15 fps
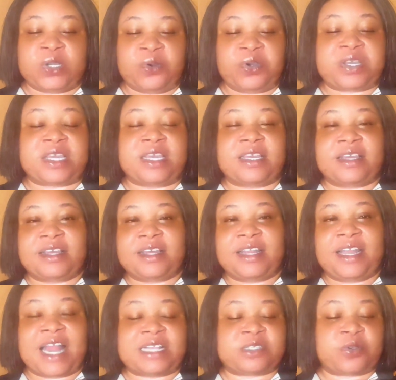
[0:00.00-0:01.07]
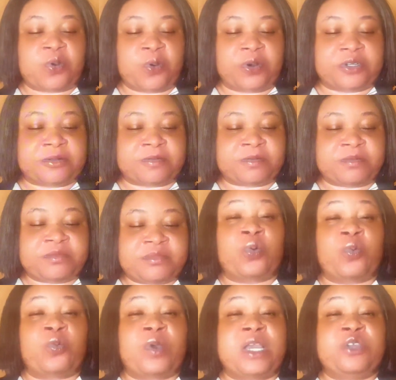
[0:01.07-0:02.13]
Okay, let's go on.
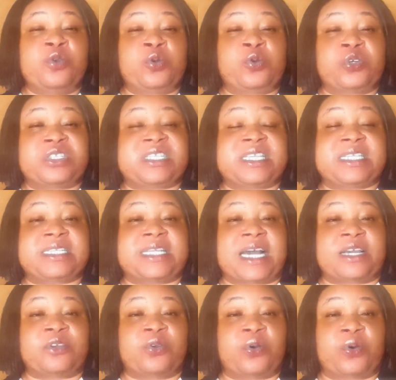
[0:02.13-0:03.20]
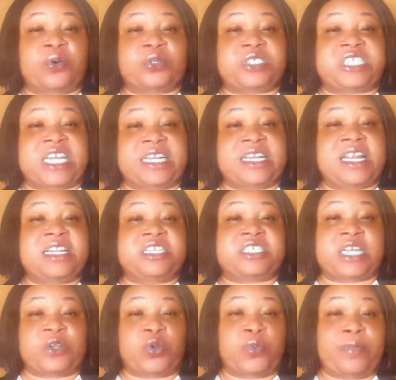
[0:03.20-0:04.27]
When you notice that your channel is
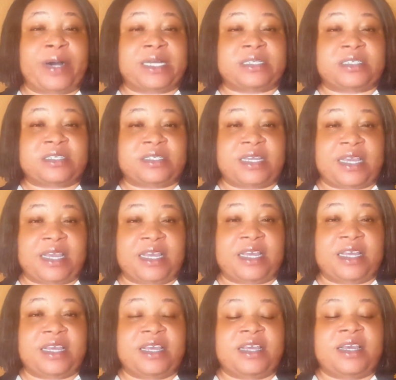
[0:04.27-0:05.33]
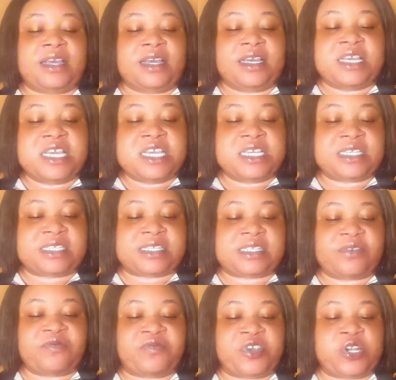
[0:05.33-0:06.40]
shadow banned,
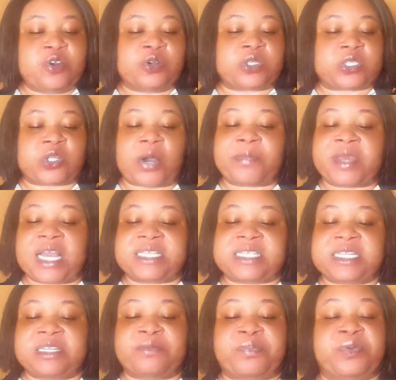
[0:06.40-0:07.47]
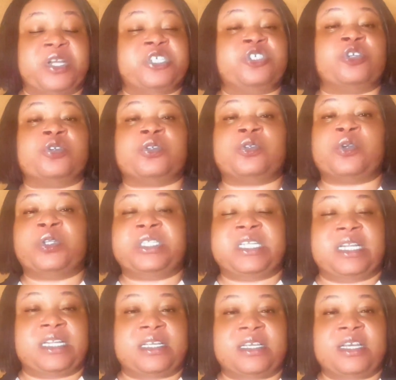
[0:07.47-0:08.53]
is videos stop getting impressions
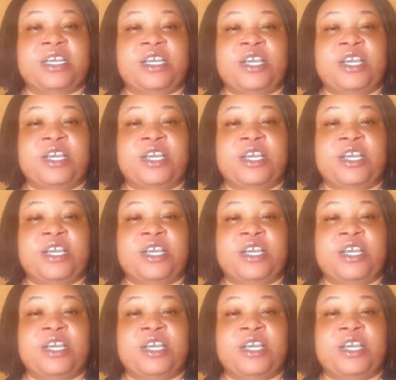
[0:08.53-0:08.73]
suddenly.